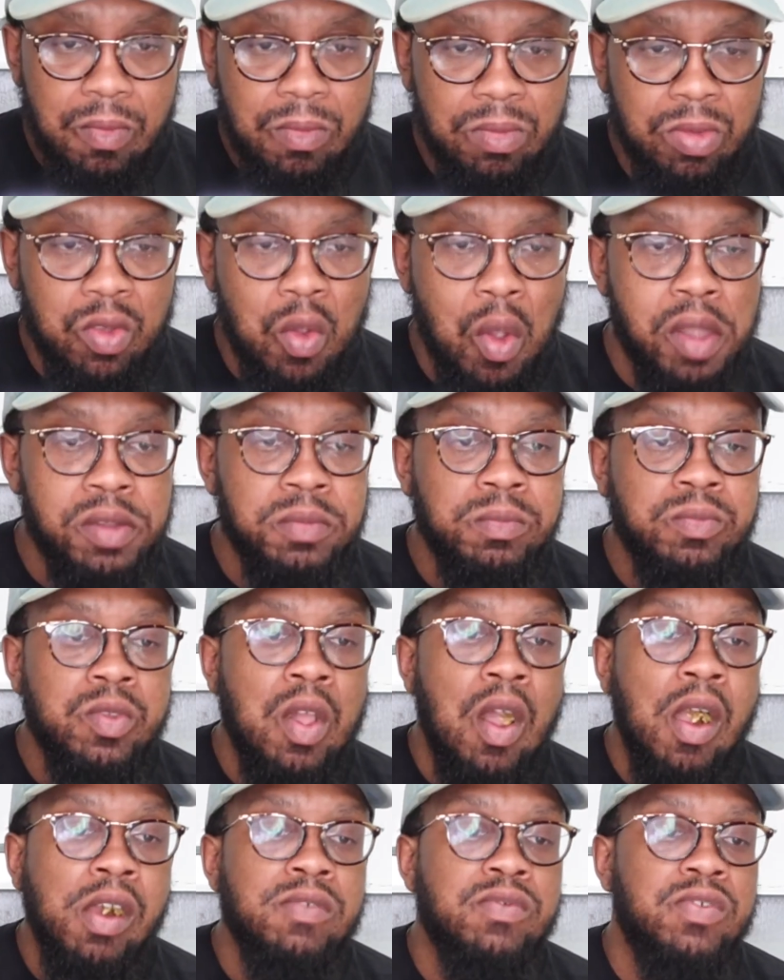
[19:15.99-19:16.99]

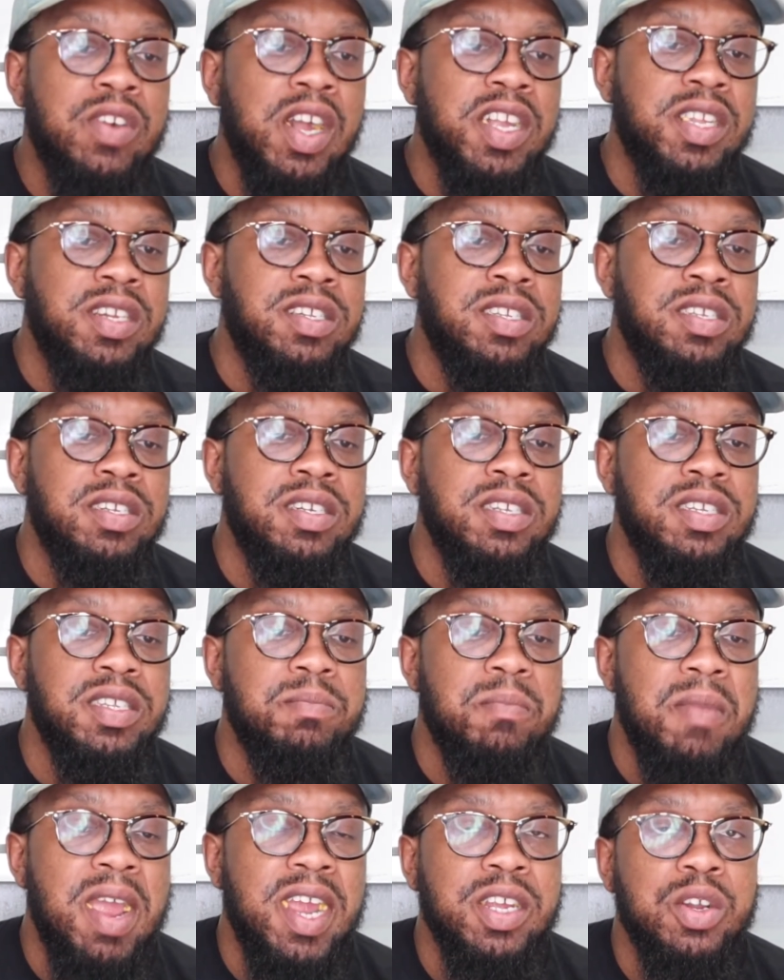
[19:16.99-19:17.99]
before I get into these
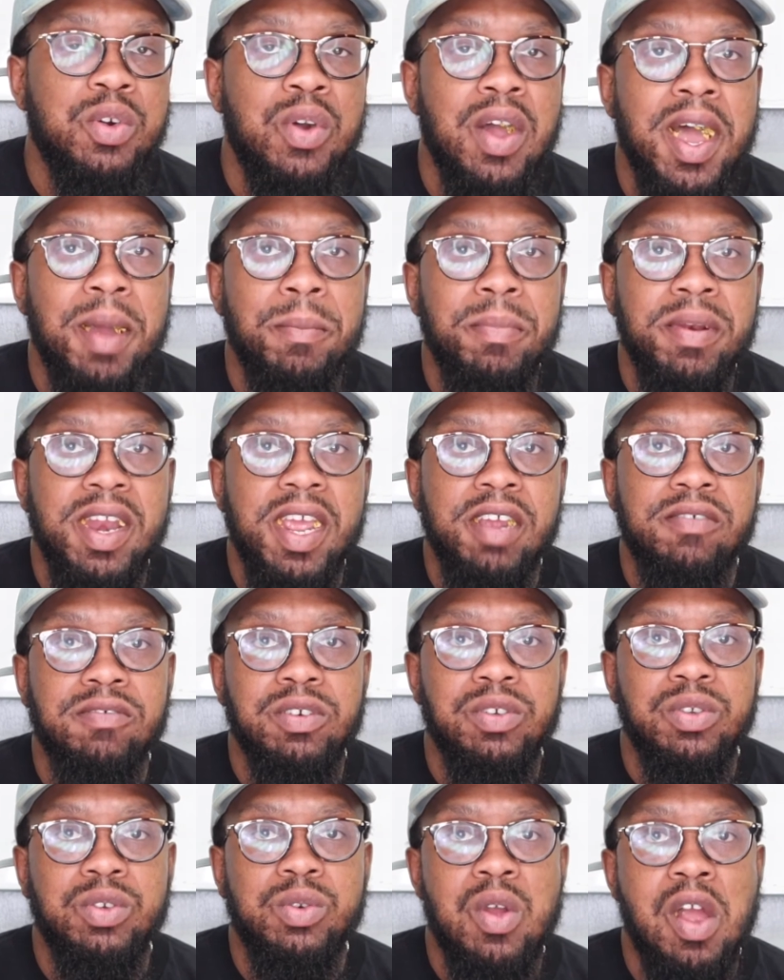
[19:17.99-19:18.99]
mango
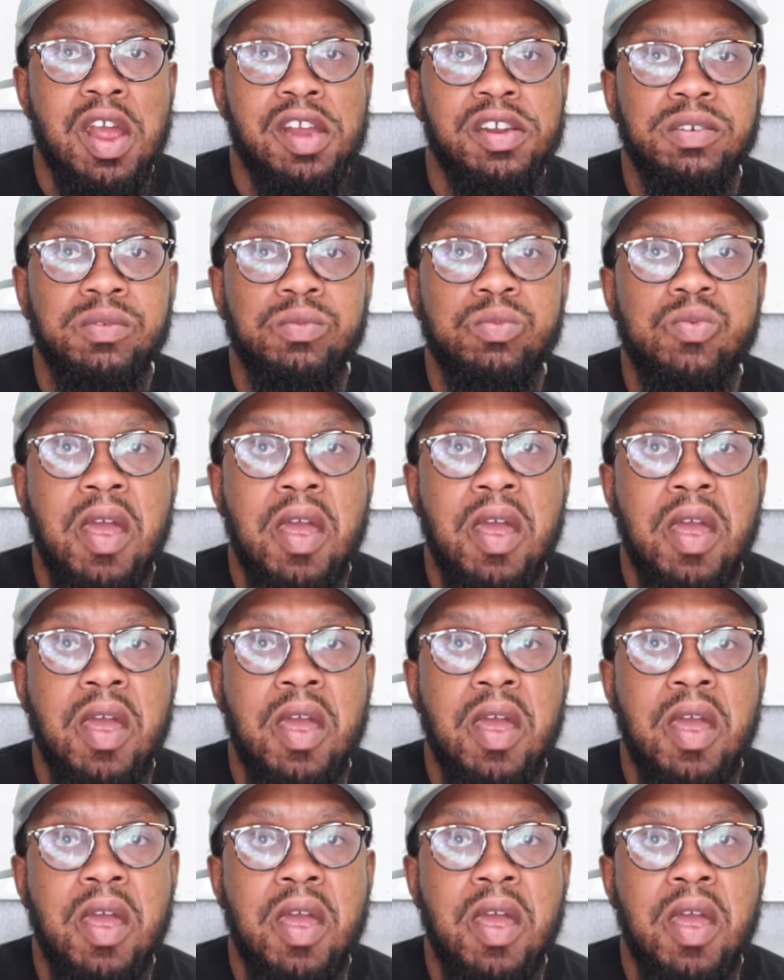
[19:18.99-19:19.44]
habaneros, you heard?